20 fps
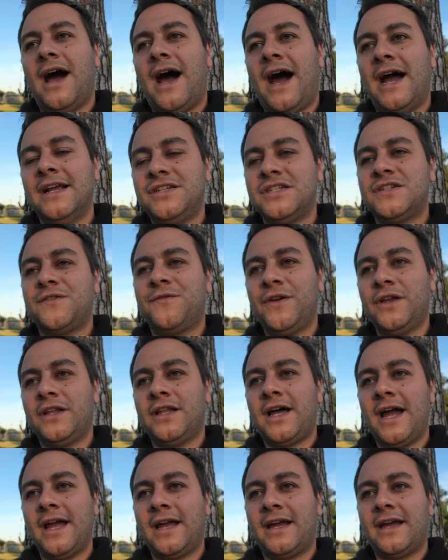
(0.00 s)
I just feel
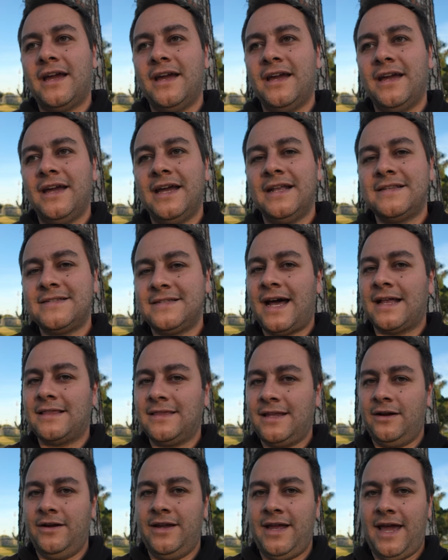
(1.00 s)
like it's not
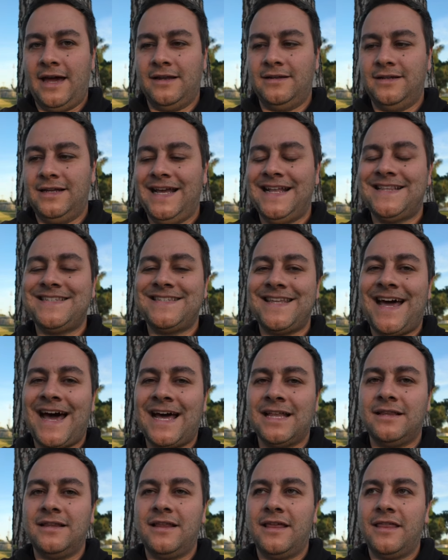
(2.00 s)
there yet. It's
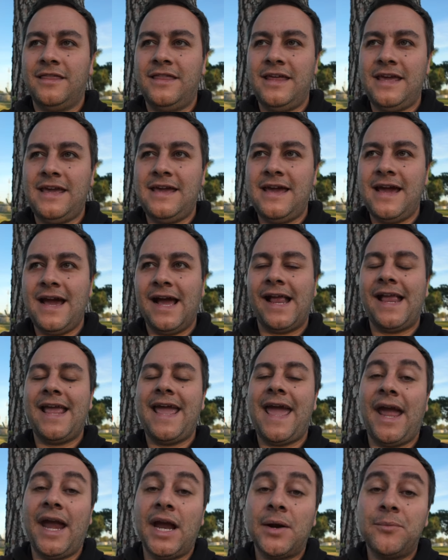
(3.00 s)
not the
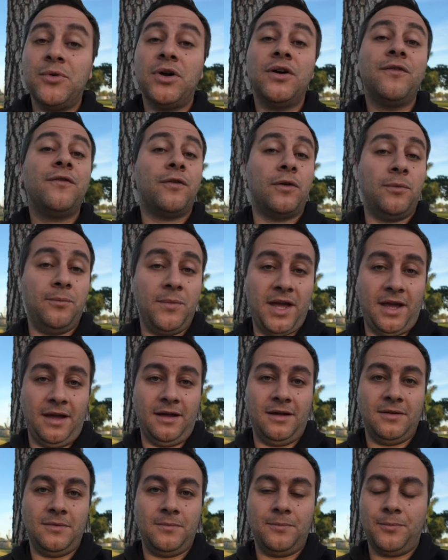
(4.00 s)
camera for
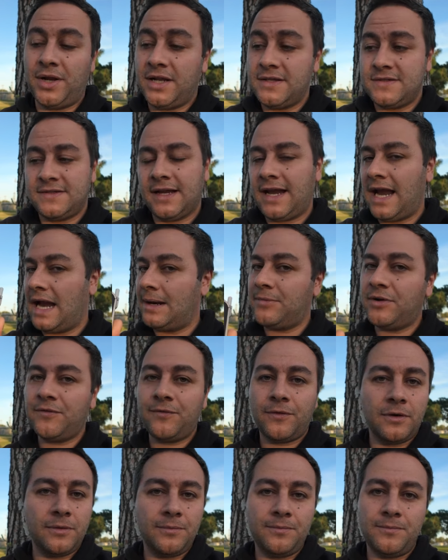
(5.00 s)
me, but it's the camera
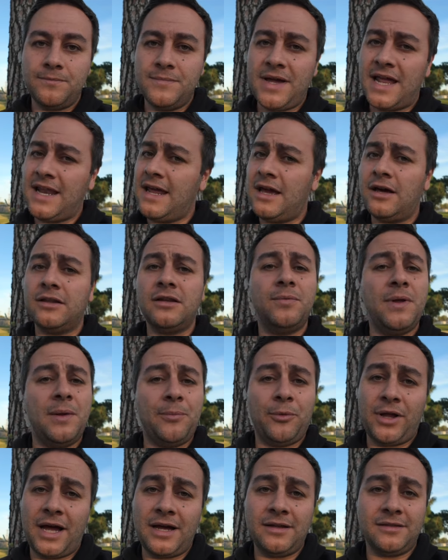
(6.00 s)
for many other
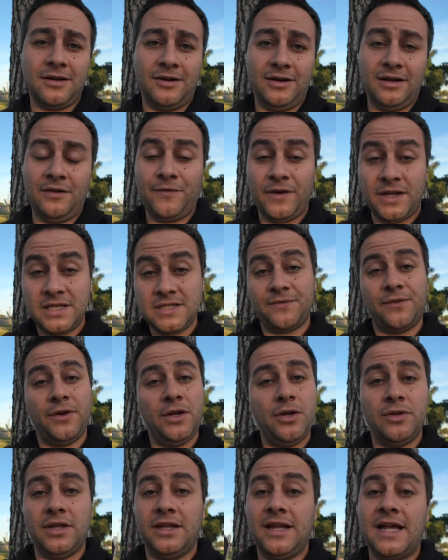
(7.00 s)
people out there. And if it is for
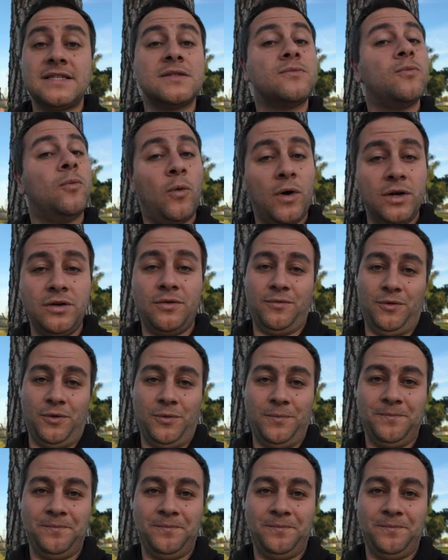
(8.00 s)
you, then that's wonderful.